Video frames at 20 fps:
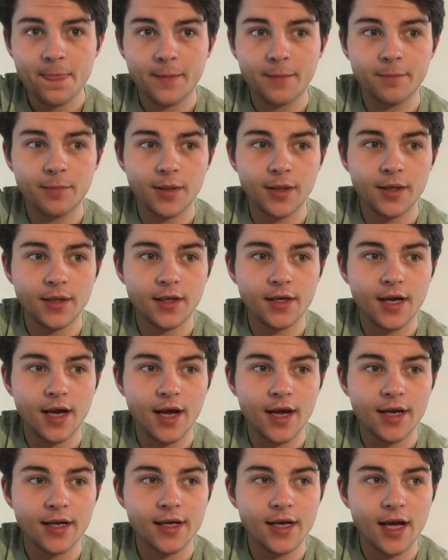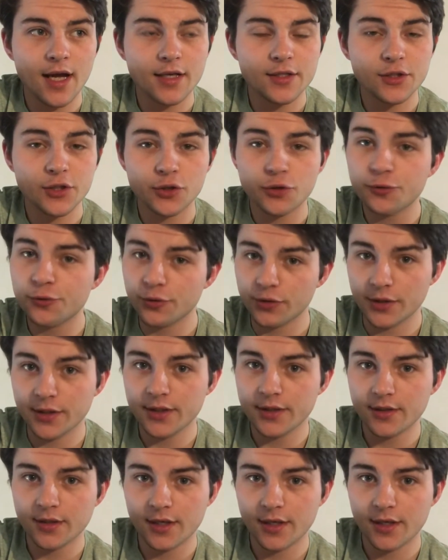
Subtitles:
but I got to Googling